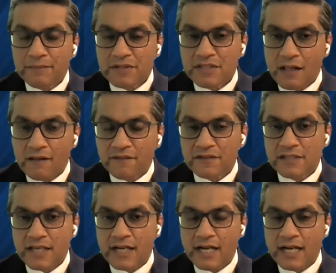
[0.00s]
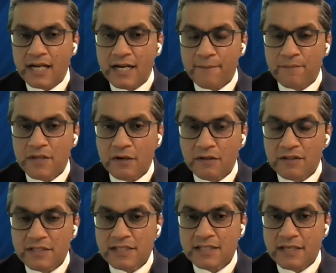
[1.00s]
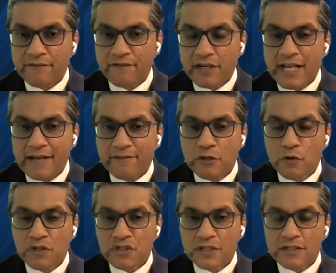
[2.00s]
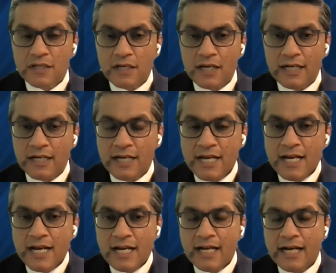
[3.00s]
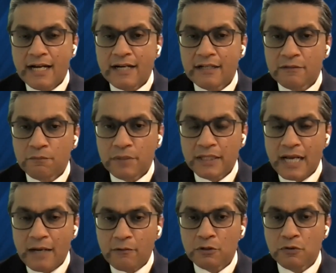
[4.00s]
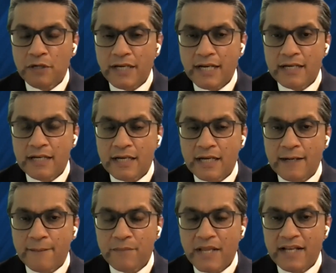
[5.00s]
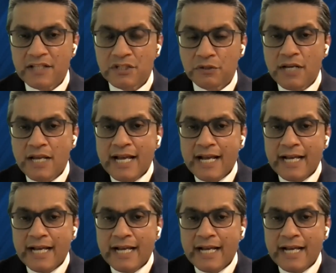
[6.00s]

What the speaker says: themselves, this is a very heavy question, but I will go ahead and answer.